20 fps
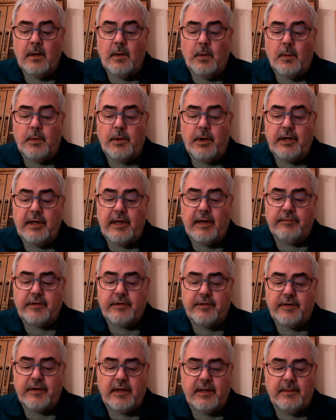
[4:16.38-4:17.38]
We only have to
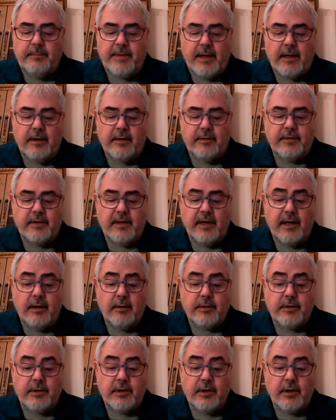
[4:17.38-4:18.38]
think about the, how
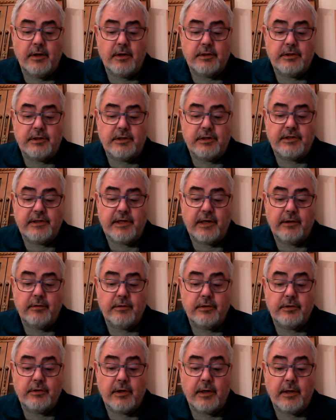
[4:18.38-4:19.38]
the Nazis
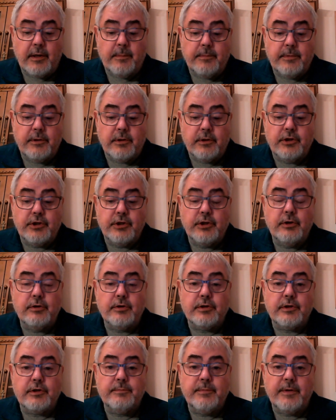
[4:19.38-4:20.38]
stereotyped the Jews
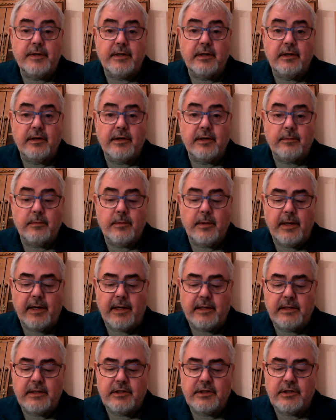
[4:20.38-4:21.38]
as being like
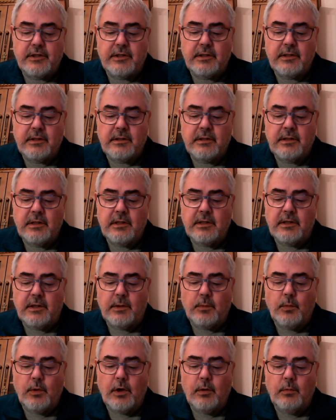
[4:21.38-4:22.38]
rats in
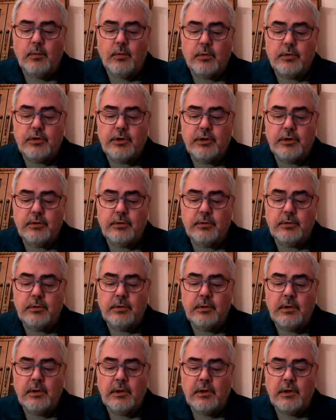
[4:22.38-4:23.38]
World War II
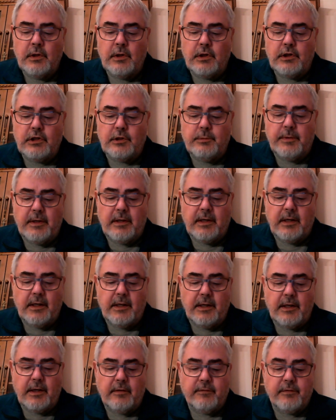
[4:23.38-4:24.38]
to be
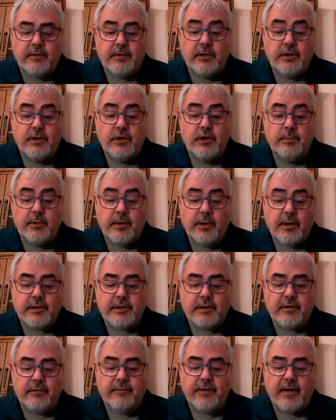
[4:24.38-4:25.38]
clear of the dehumanizing
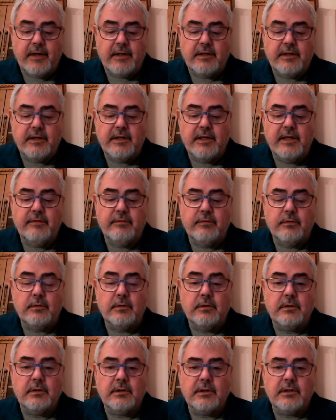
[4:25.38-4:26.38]
effect and evil
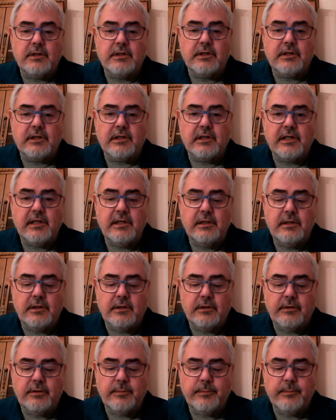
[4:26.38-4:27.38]
this can lead
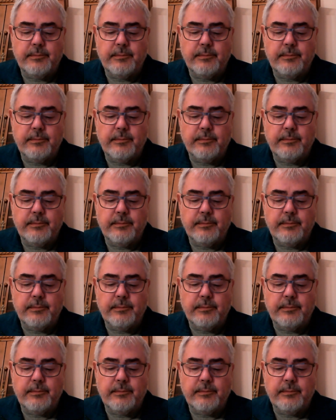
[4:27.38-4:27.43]
to.